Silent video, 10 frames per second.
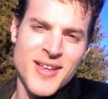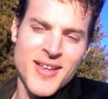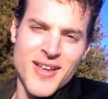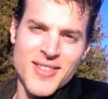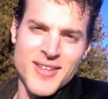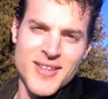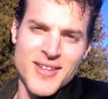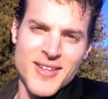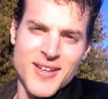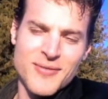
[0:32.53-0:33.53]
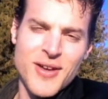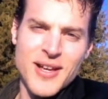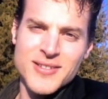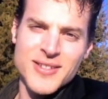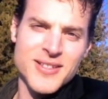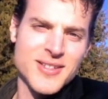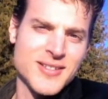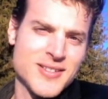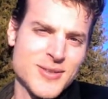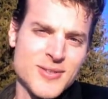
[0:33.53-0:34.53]
and then faculty, and
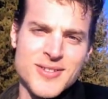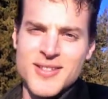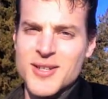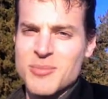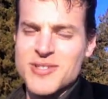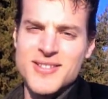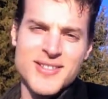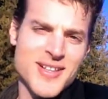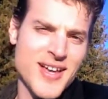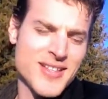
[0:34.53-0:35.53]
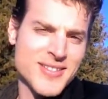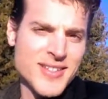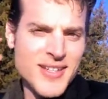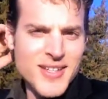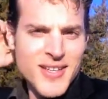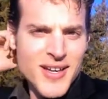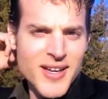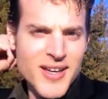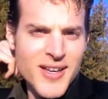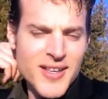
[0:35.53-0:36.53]
then students, and then a business class, and then
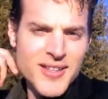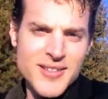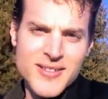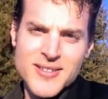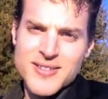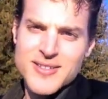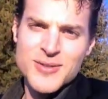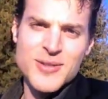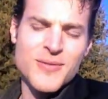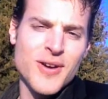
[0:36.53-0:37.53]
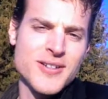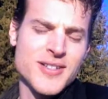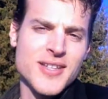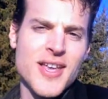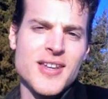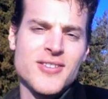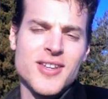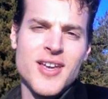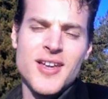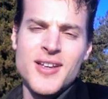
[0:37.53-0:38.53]
student affairs at the end of the
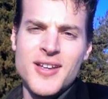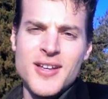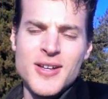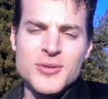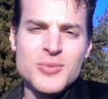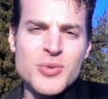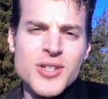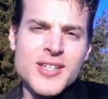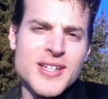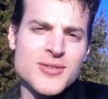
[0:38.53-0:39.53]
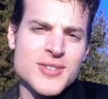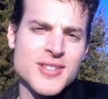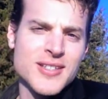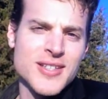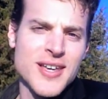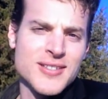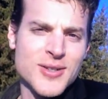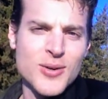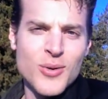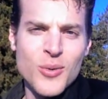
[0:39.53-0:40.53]
day. It was really an interesting day.
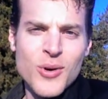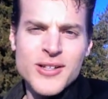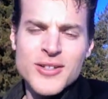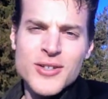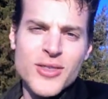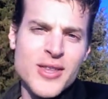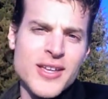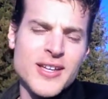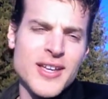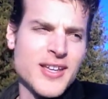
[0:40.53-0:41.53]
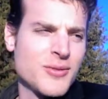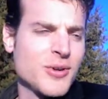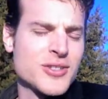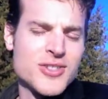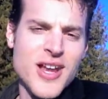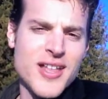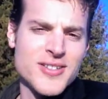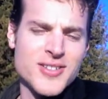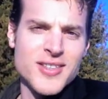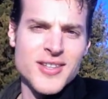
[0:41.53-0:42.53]
So one good thing and one
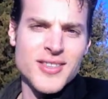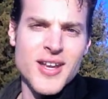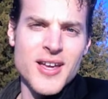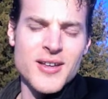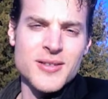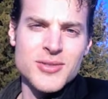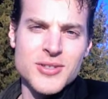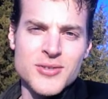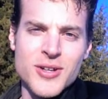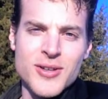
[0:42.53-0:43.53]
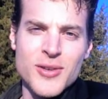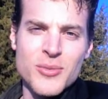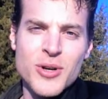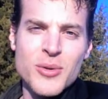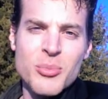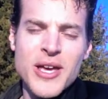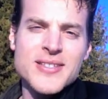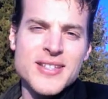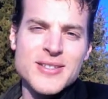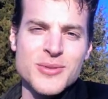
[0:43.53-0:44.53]
challenging thing that I'm still struggling with. One of the
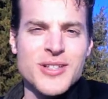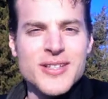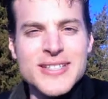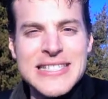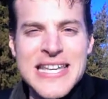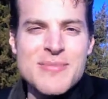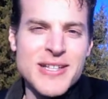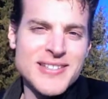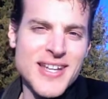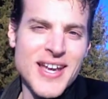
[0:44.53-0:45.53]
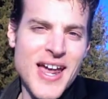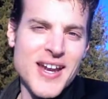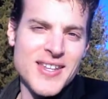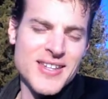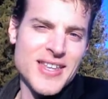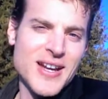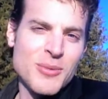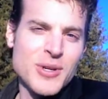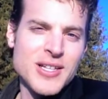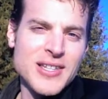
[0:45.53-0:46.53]
best things, one of the little tidbits that I got out of the day that I
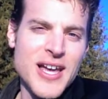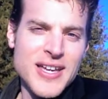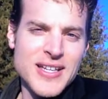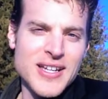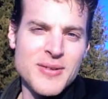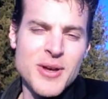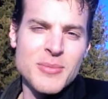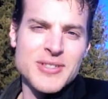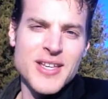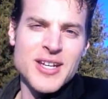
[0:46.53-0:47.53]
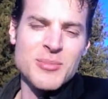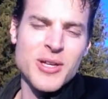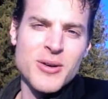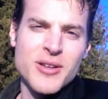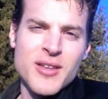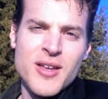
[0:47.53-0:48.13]
really like and I'm excited to play with,